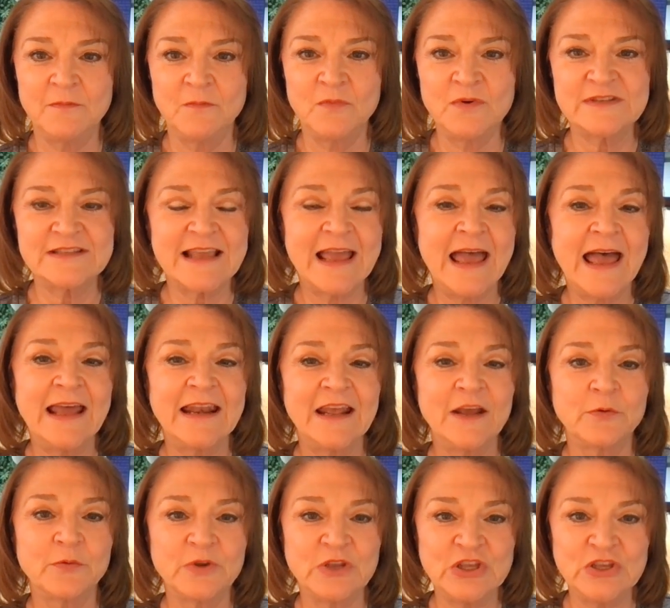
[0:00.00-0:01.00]
was at
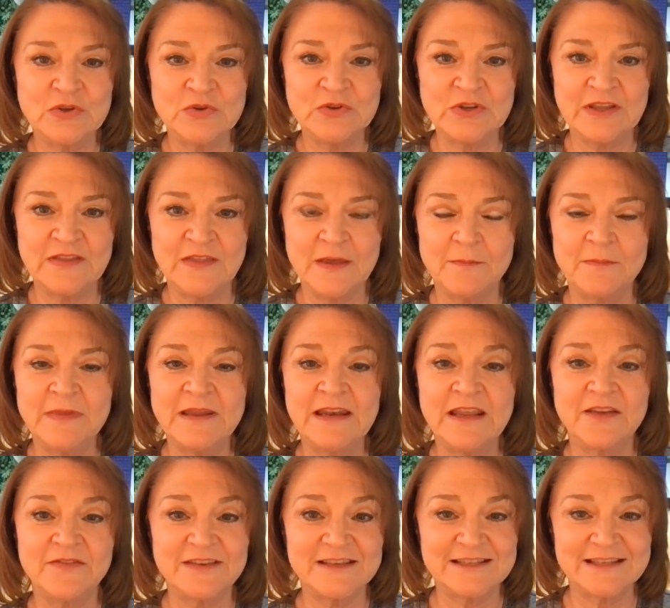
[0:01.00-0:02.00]
a reunion that
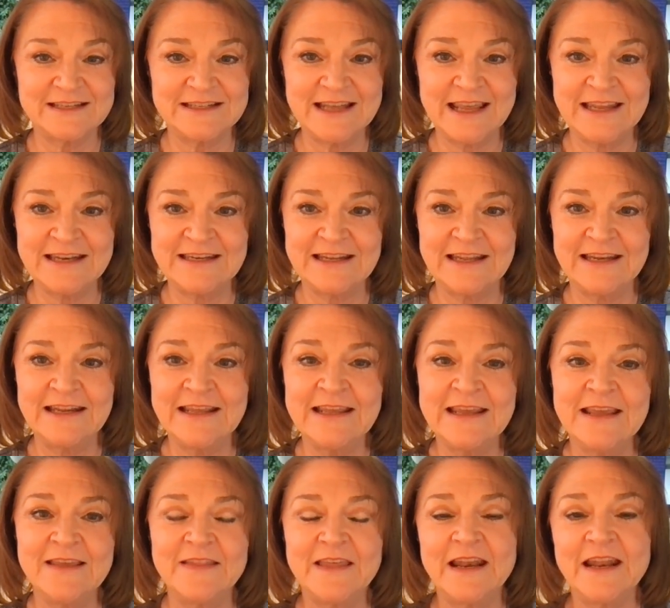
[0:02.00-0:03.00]
many of us attended
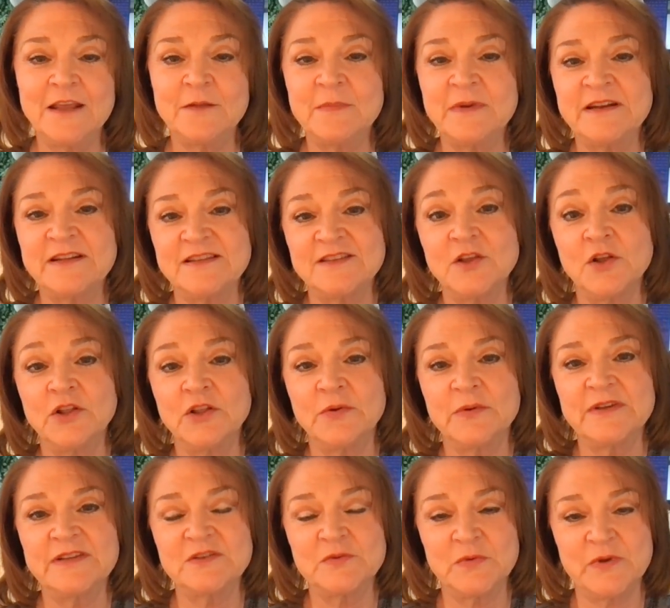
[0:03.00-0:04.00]
that had been a
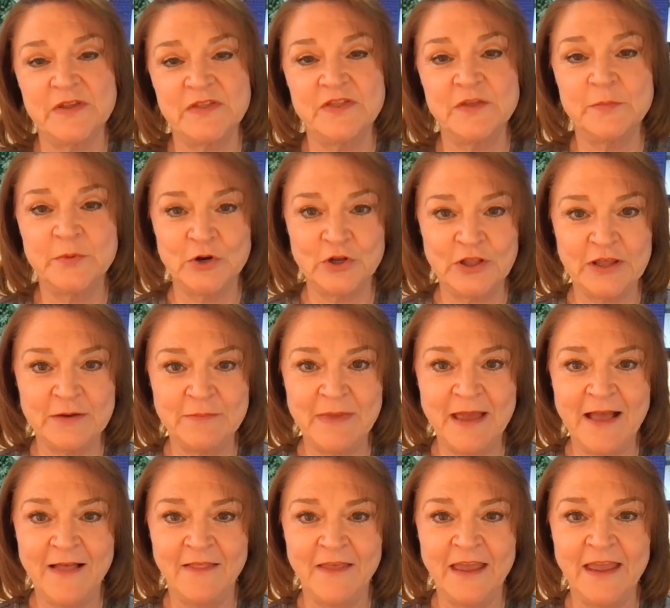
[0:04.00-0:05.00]
soloist with the Berlin
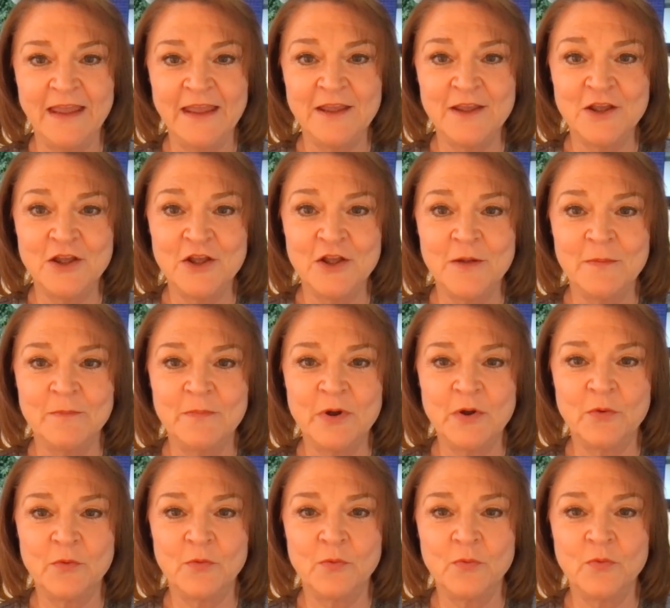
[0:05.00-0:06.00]
Ballet,
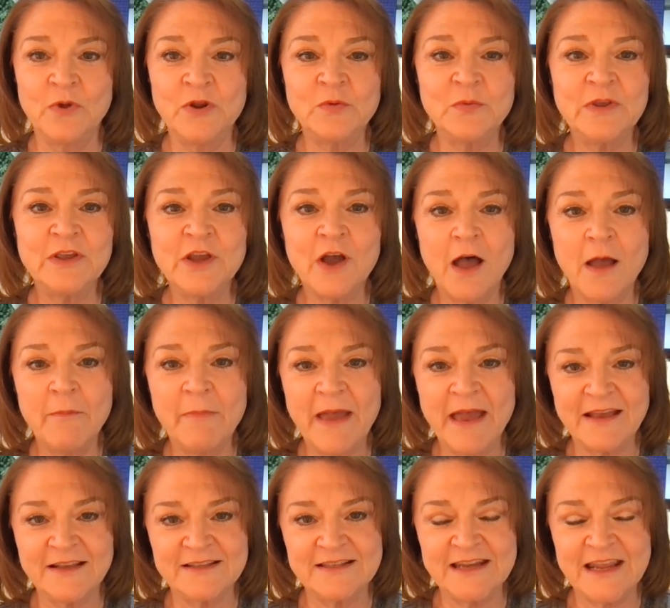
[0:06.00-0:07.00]
but when we got
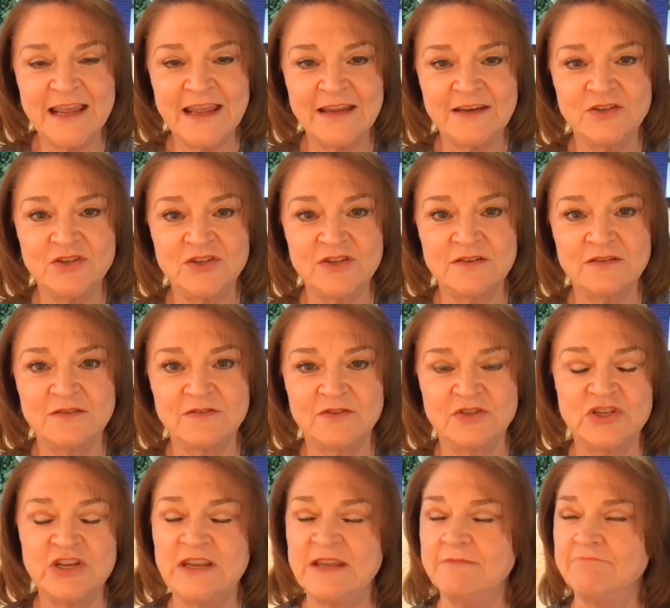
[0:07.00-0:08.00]
backstage,
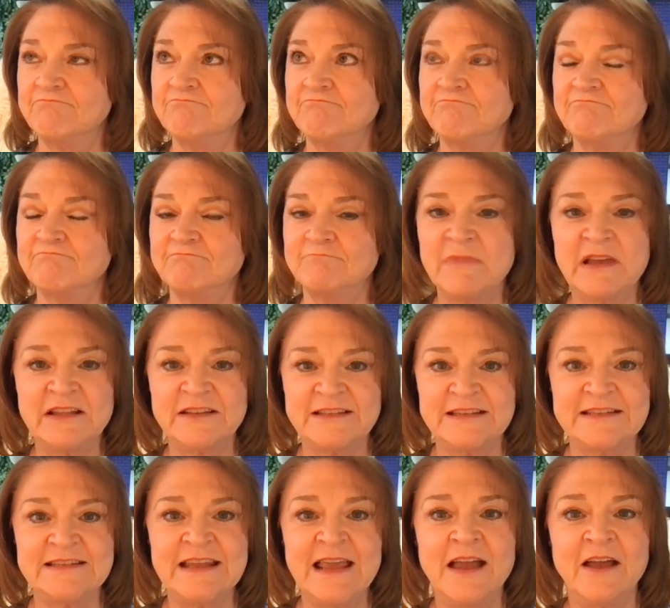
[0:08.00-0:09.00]
she
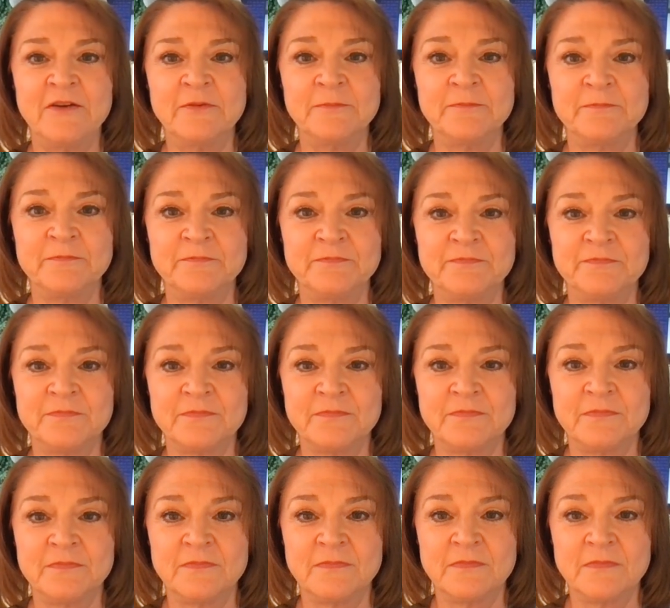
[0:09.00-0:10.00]
melted down.
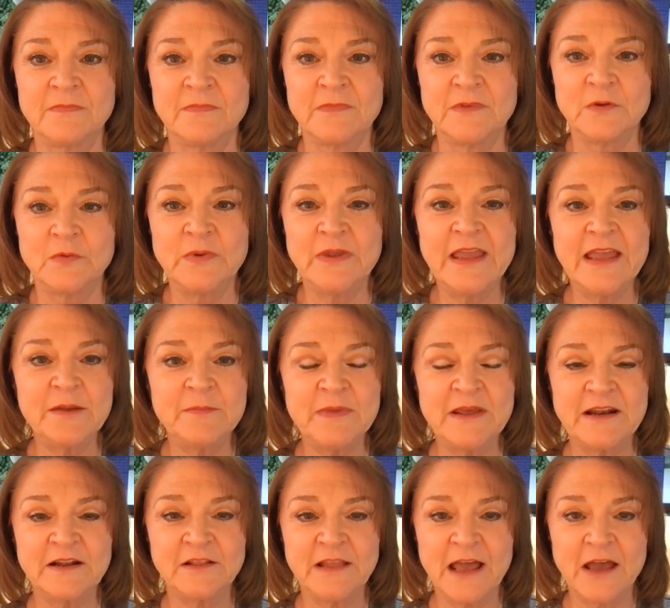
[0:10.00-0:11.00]
We had
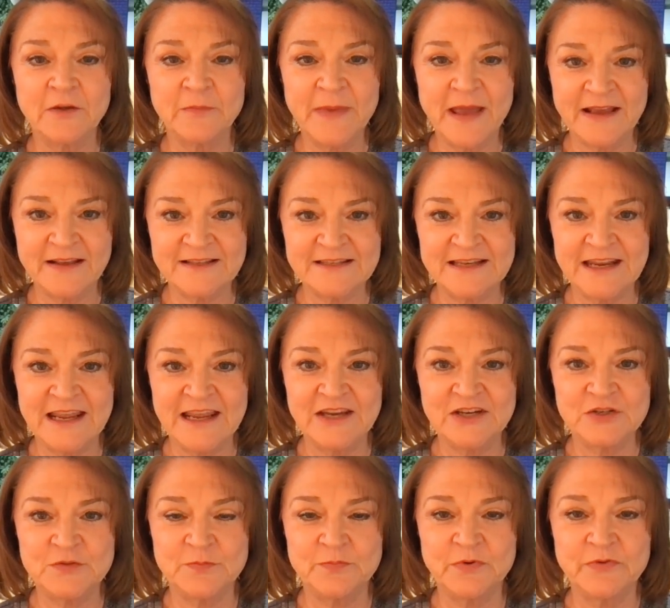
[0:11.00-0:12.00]
been allowed
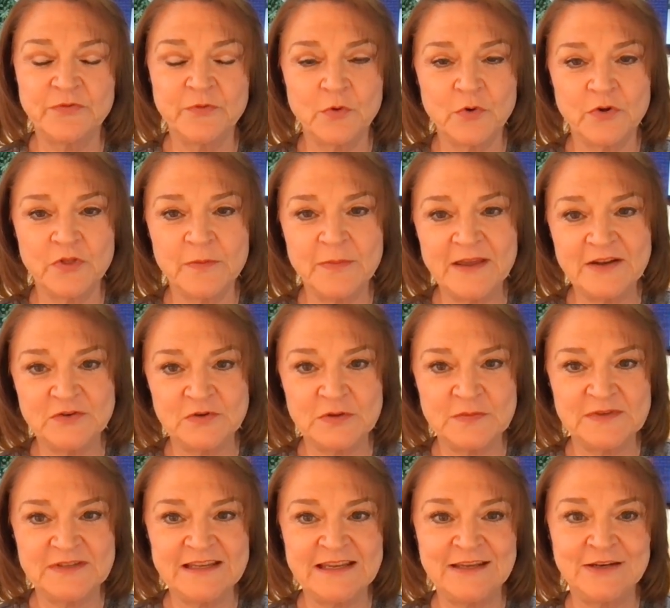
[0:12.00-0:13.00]
backstage before the
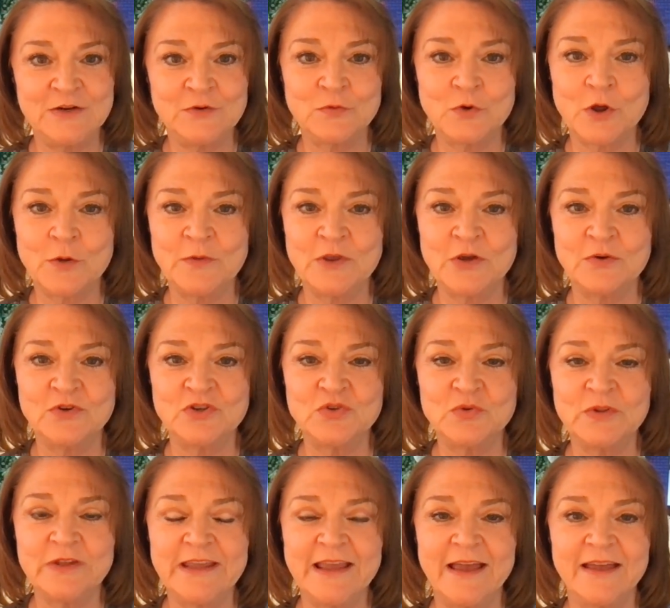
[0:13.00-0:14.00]
bedroom scene in Romeo and
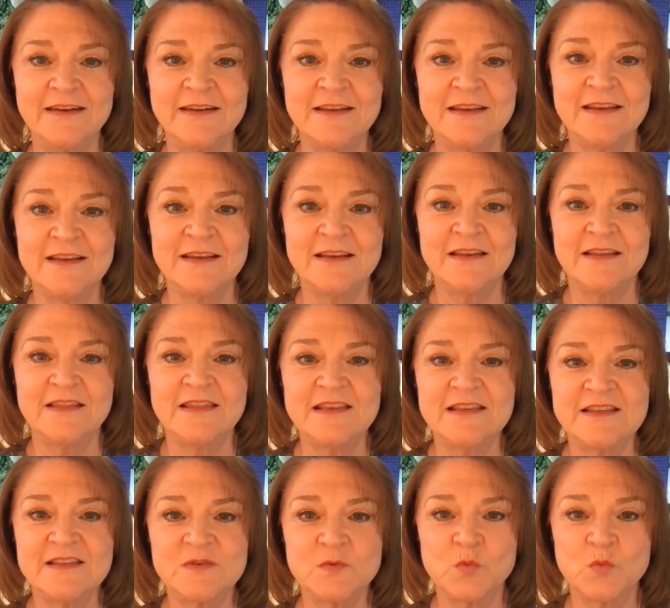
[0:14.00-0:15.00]
Juliet. This